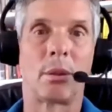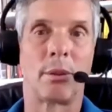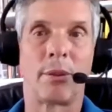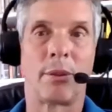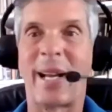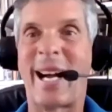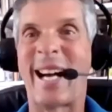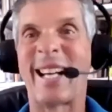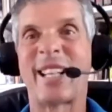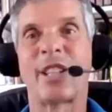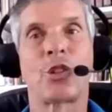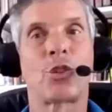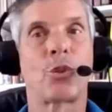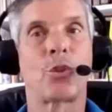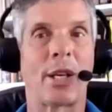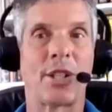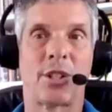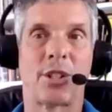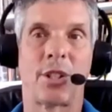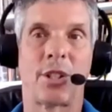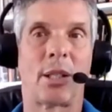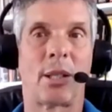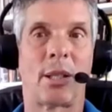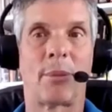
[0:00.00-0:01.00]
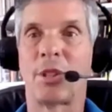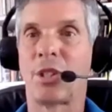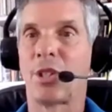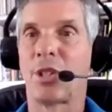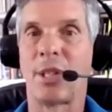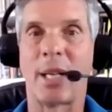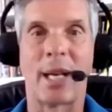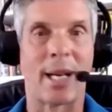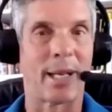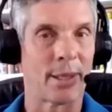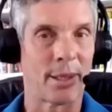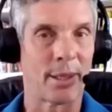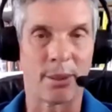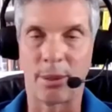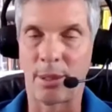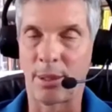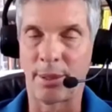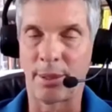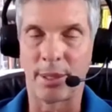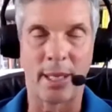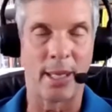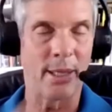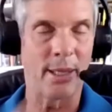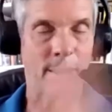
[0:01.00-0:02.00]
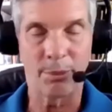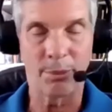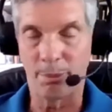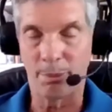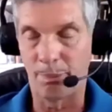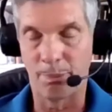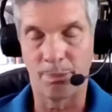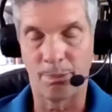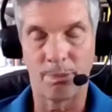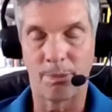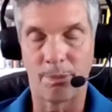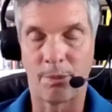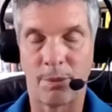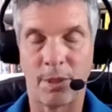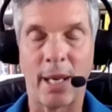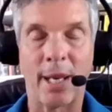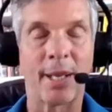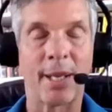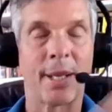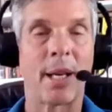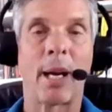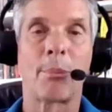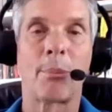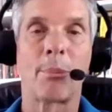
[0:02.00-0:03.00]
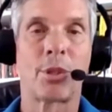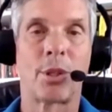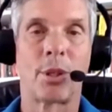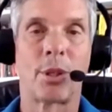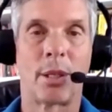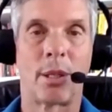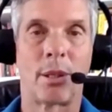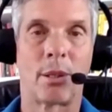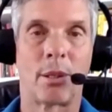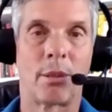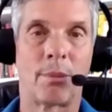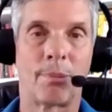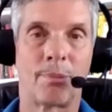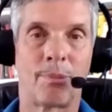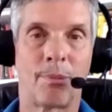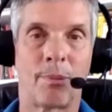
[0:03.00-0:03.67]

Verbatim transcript: not addressing them is not a not a not an option either